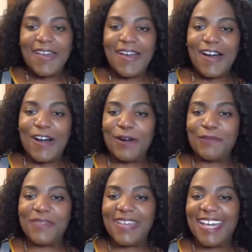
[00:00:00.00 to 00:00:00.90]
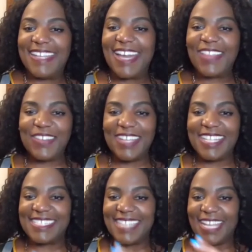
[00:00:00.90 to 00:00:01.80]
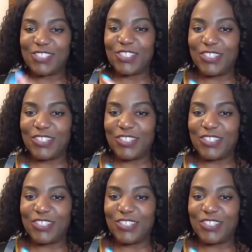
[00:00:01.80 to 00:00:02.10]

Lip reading: another extension,